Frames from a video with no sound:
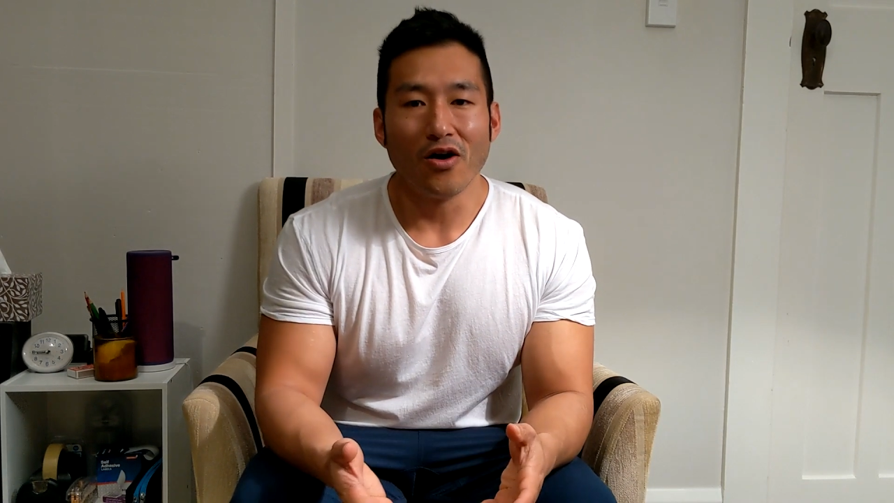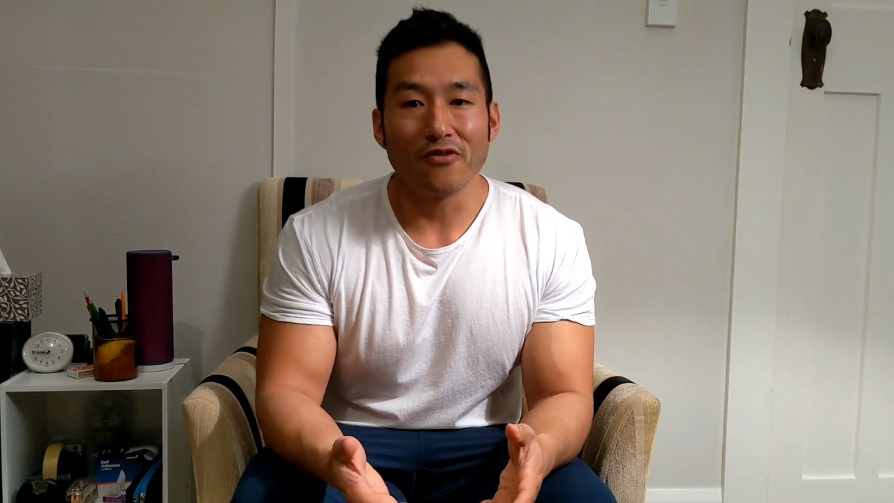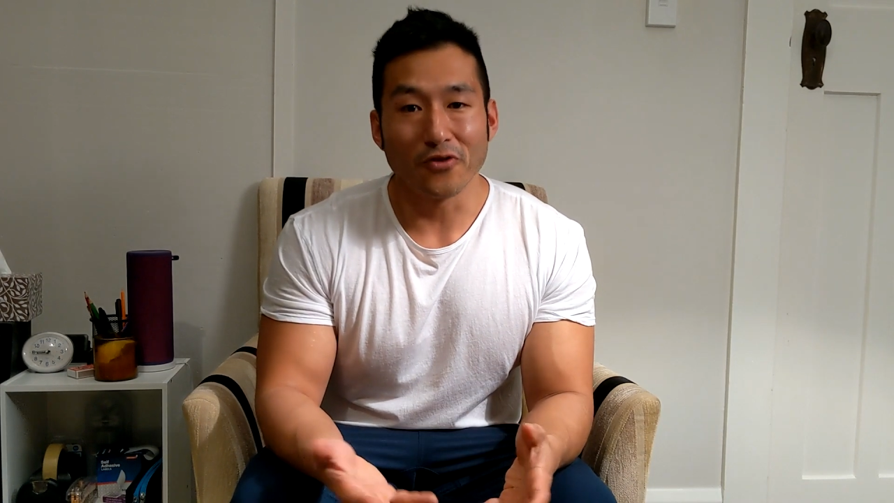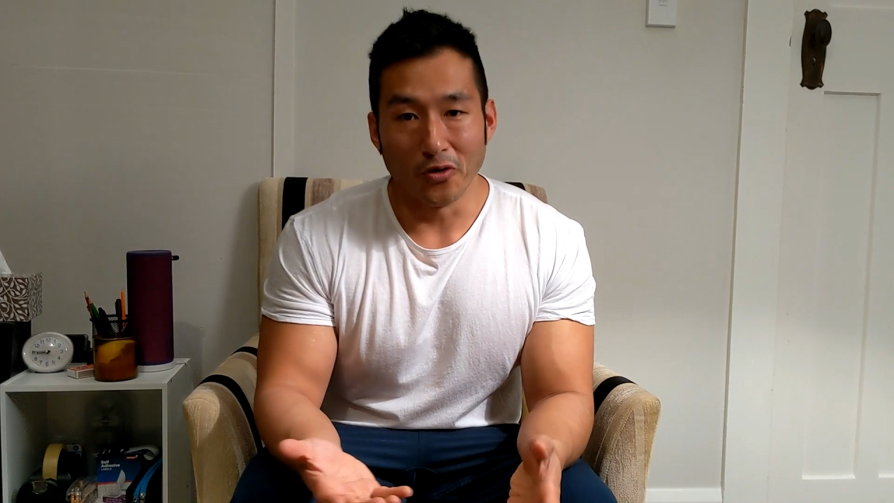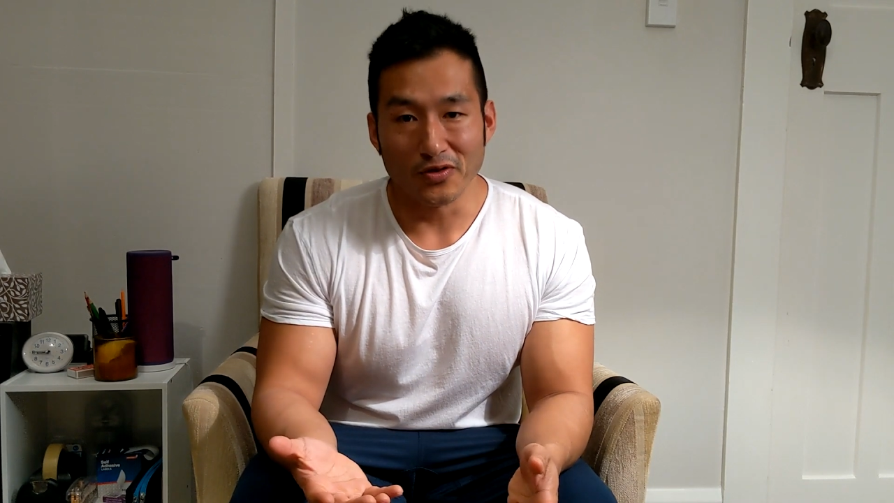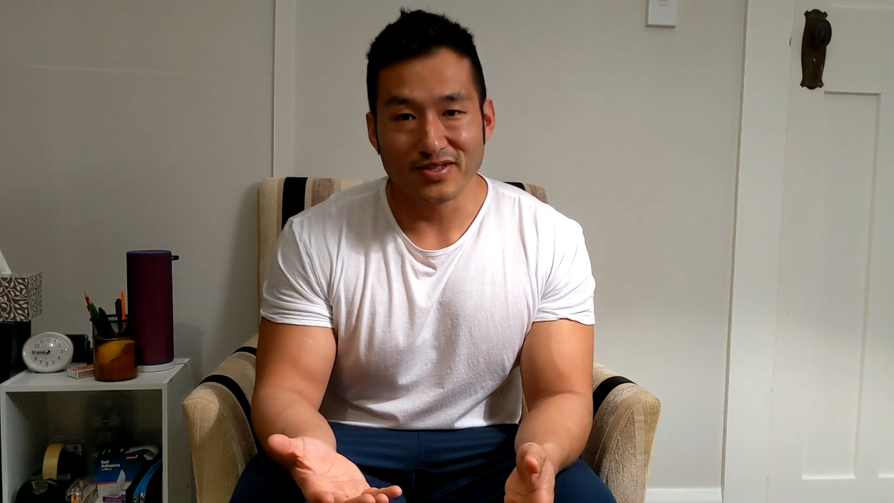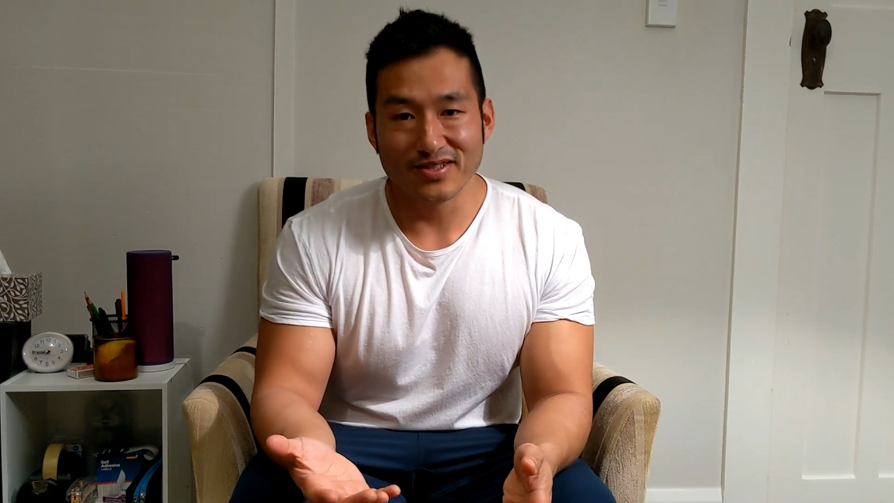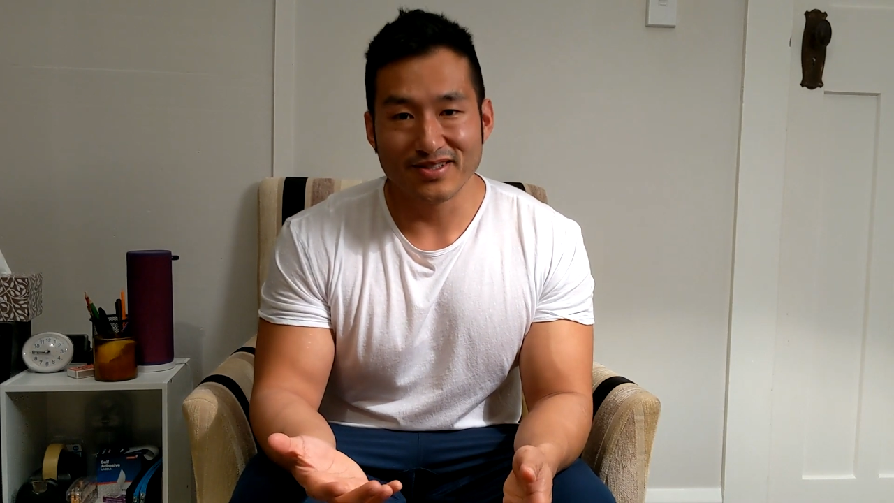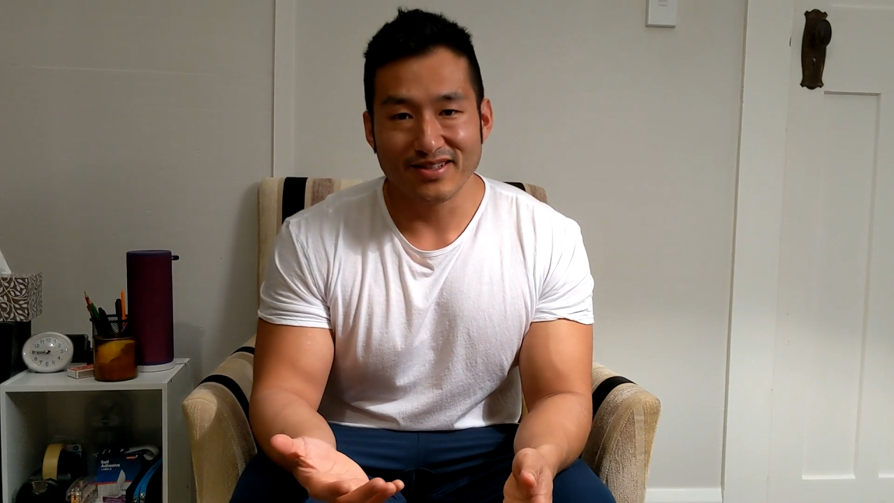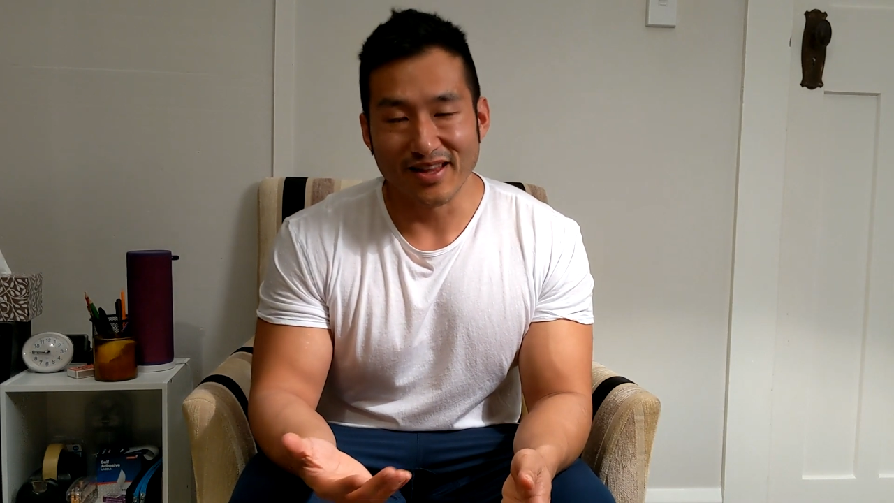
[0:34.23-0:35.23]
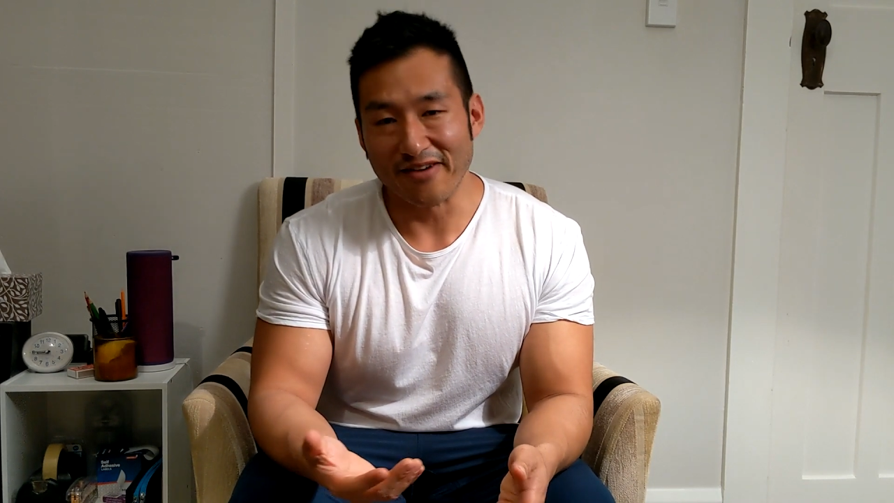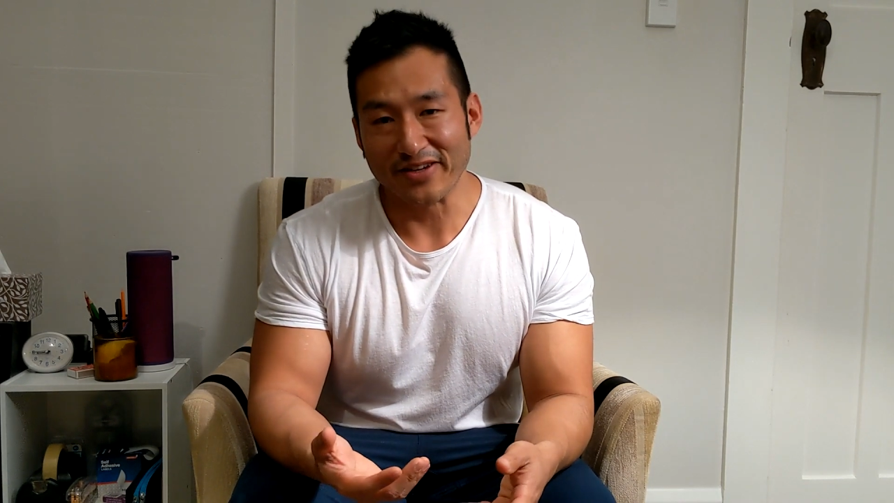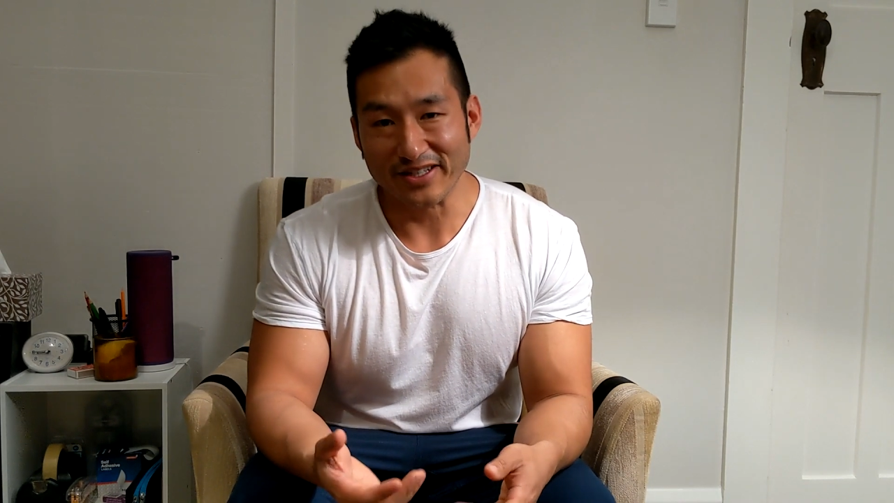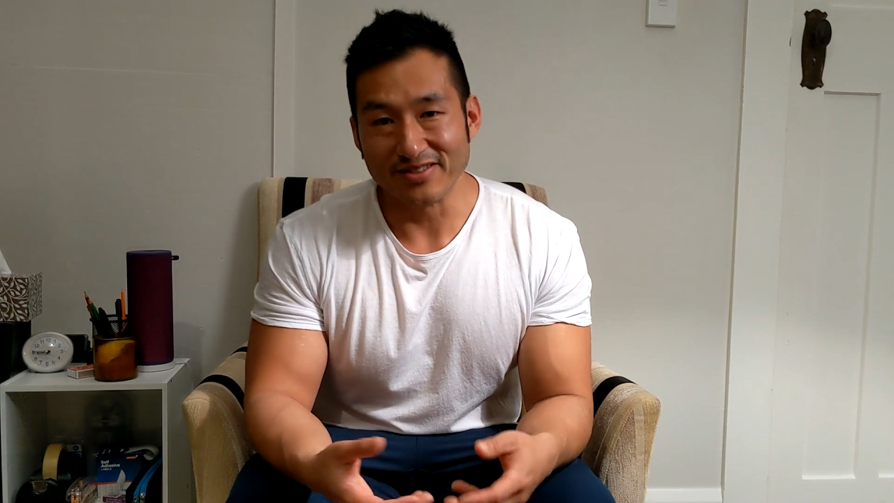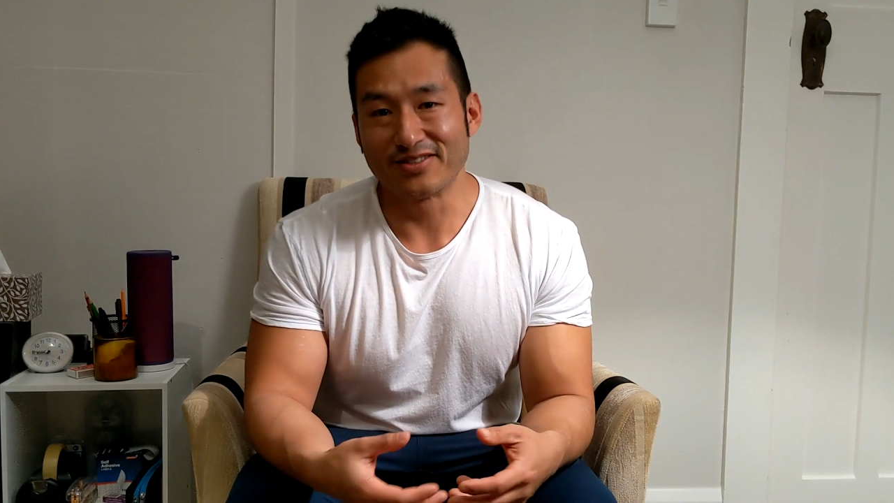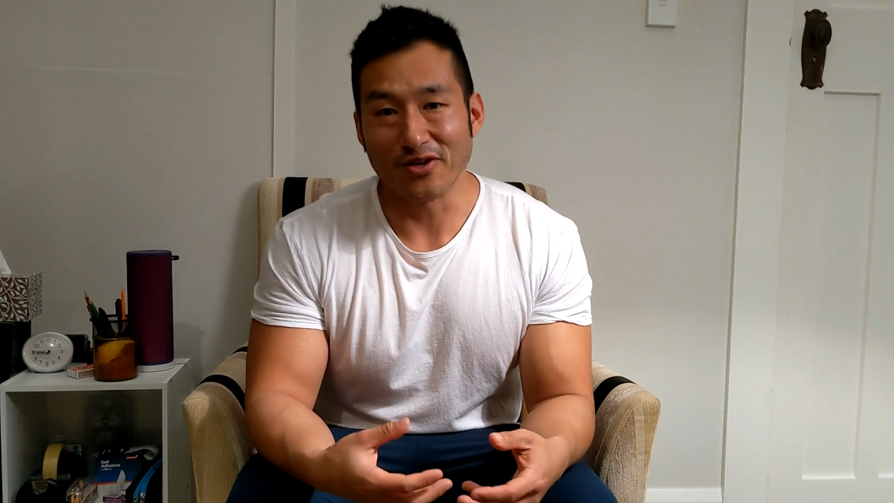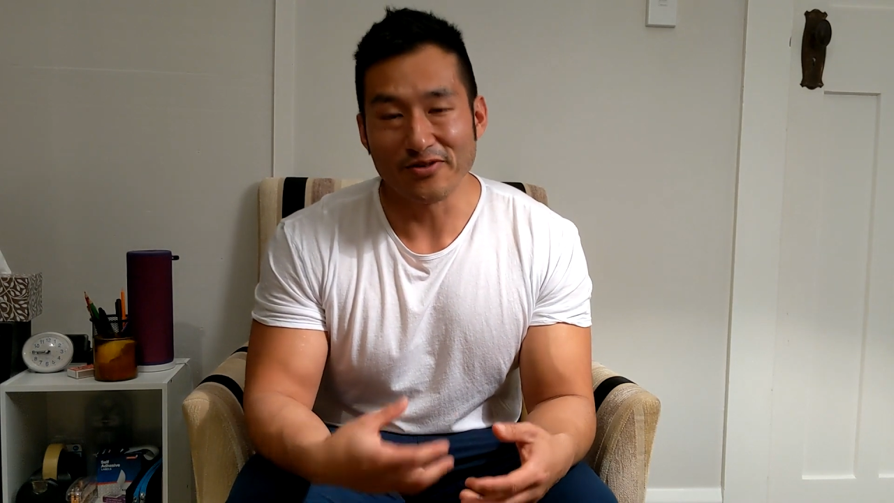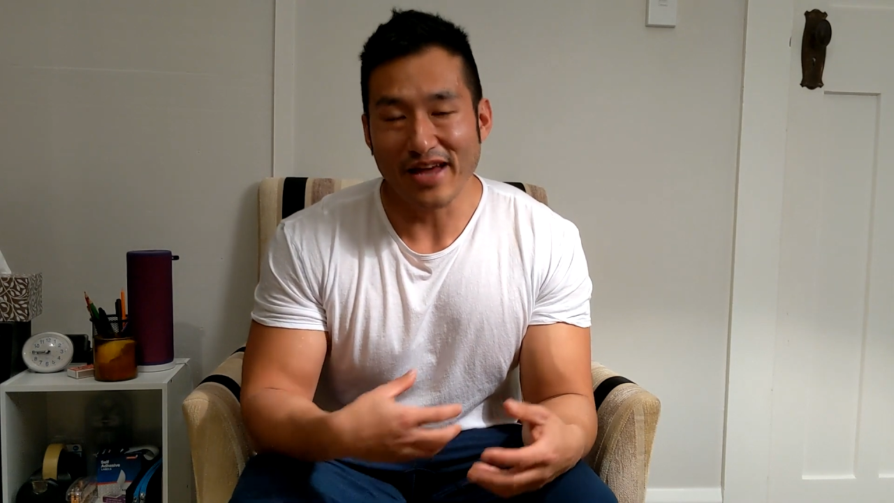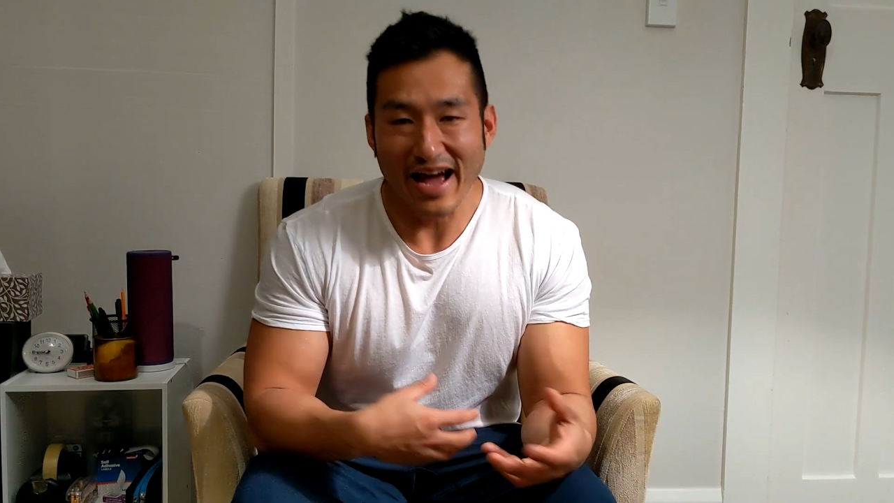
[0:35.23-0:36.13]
Of course, lava eels don't